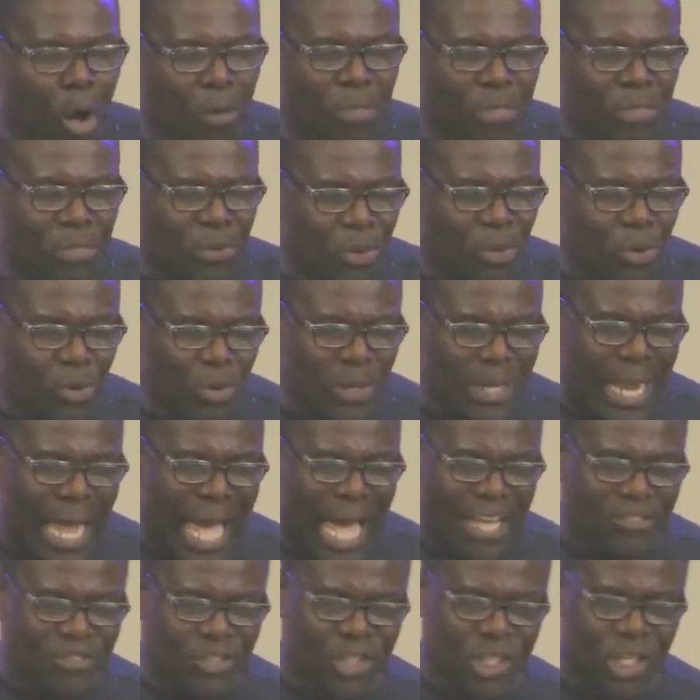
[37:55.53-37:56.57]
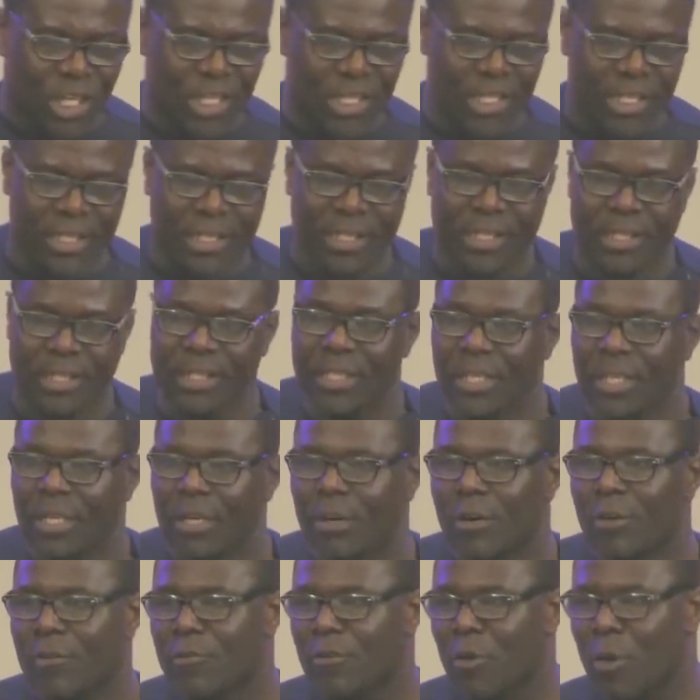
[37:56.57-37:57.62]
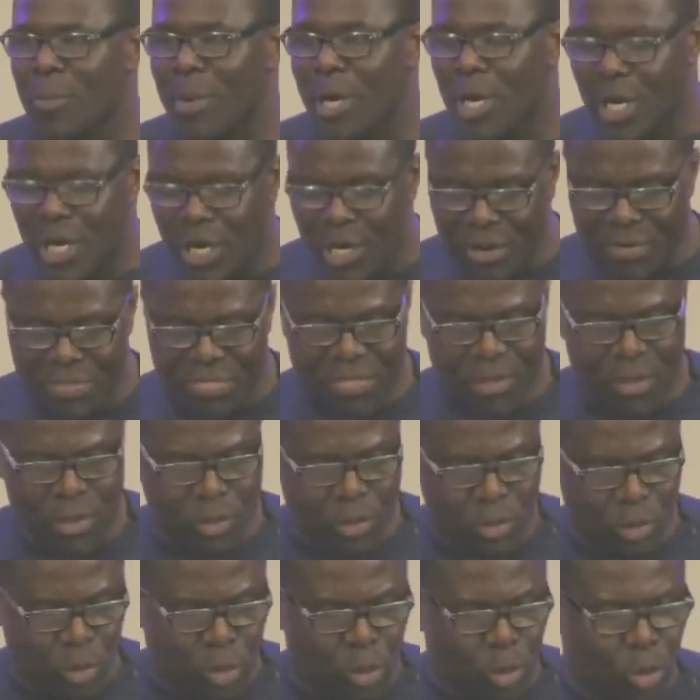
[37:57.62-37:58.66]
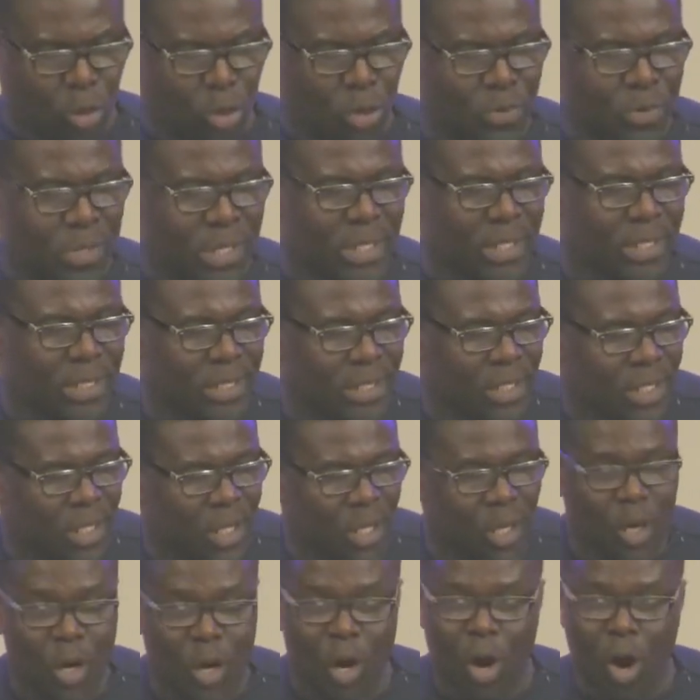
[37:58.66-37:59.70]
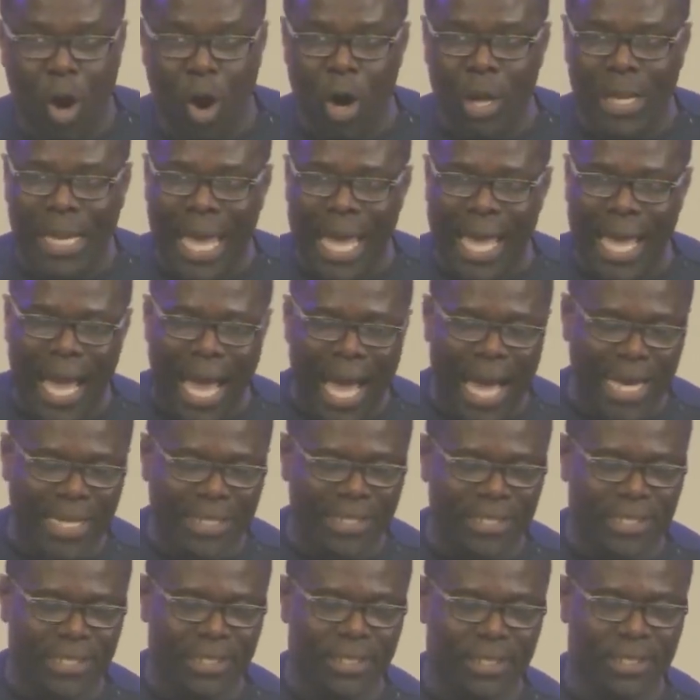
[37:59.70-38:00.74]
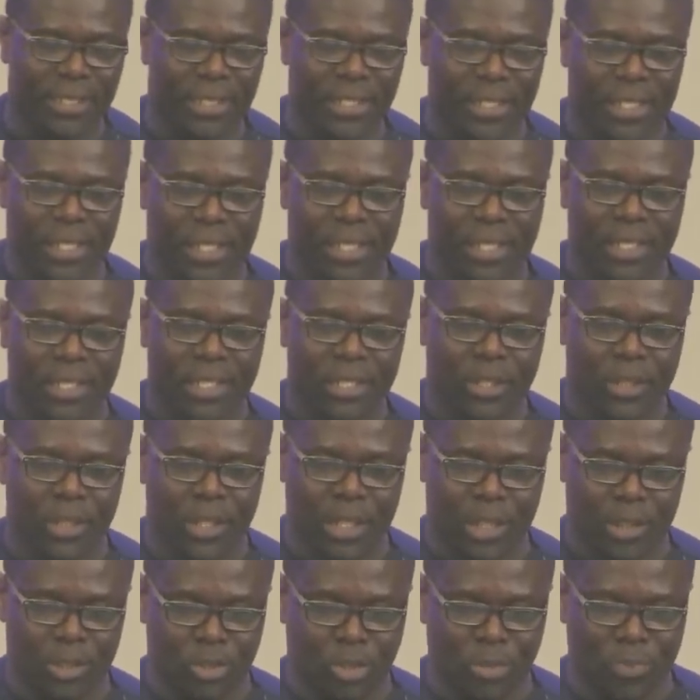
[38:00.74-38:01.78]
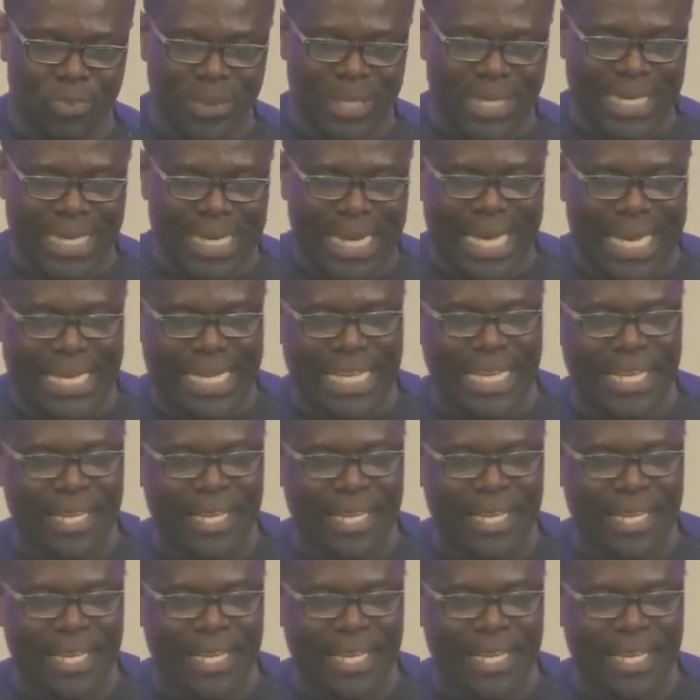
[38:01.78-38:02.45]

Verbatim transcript: All through life's journey, from earth to glory, all I ask is to be